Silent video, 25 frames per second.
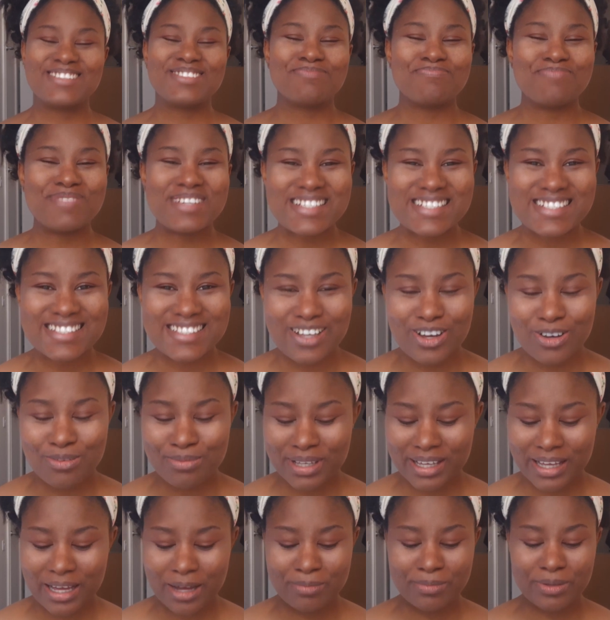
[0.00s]
Miss
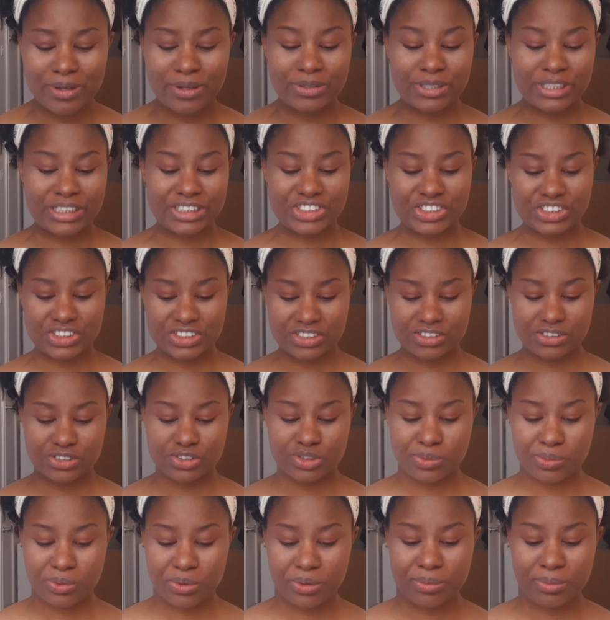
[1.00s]
Naomi Campbell, and she's a
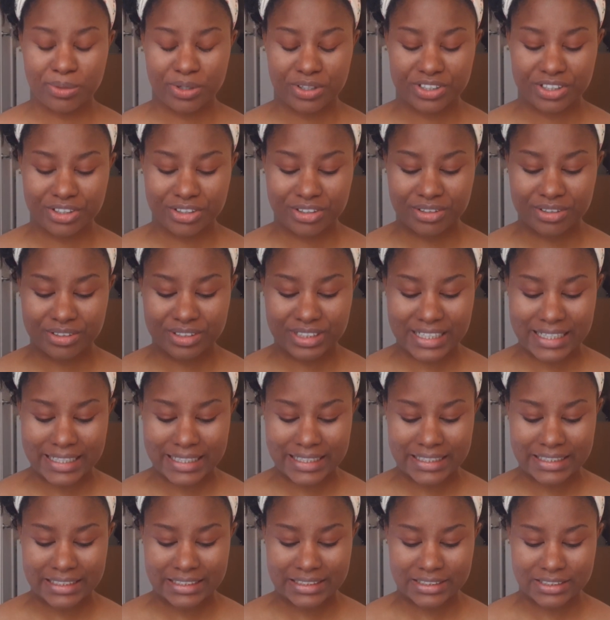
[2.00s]
supermodel,
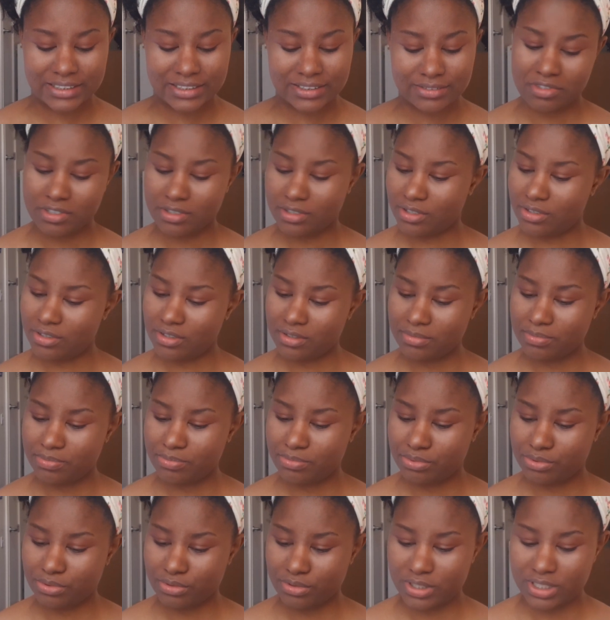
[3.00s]
and it
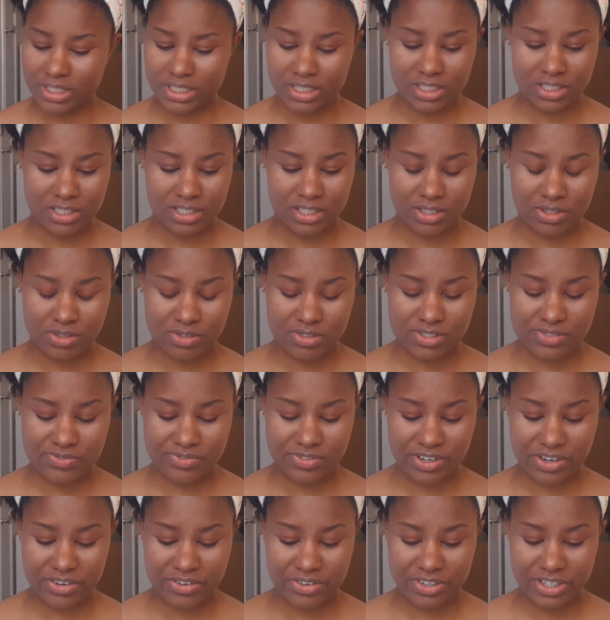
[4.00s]
looks
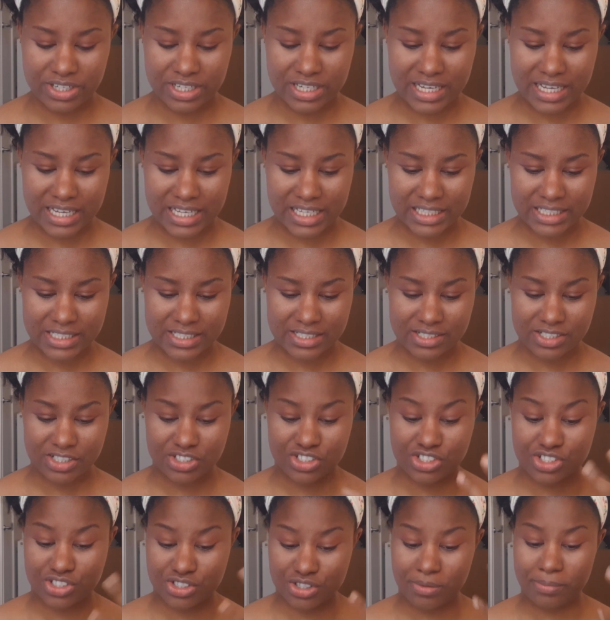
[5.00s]
very nice.
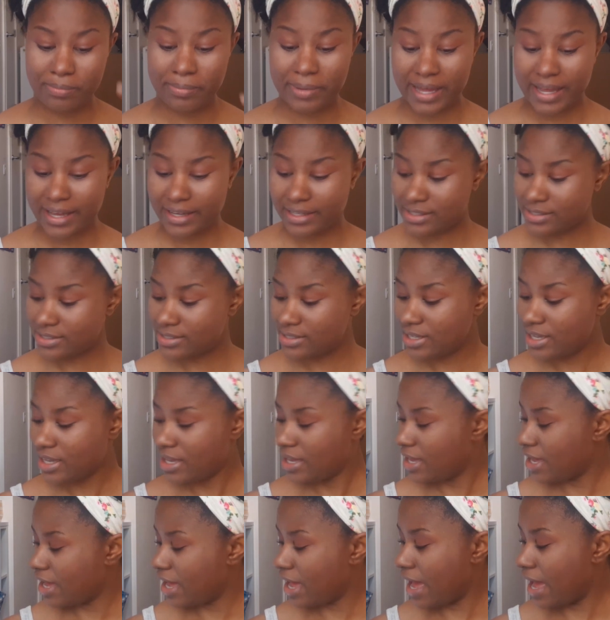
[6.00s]
She's on bangs,
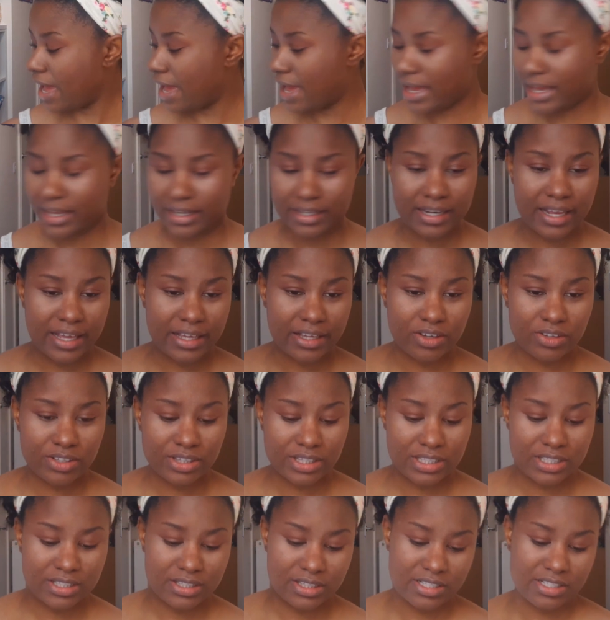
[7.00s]
and I got
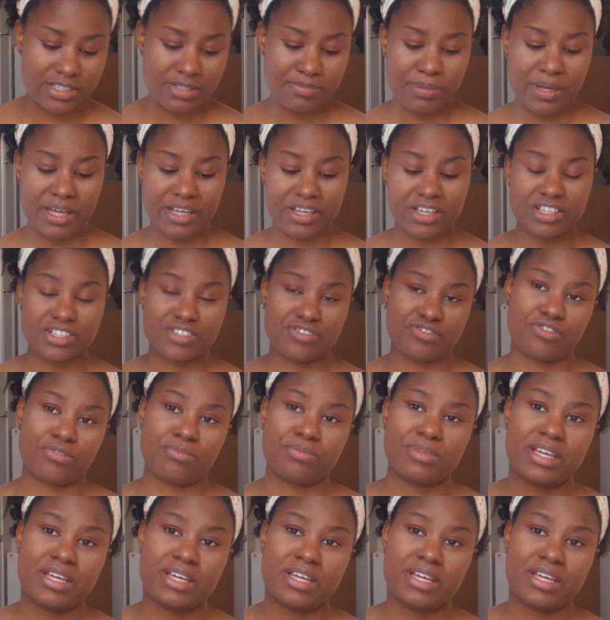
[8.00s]
this package from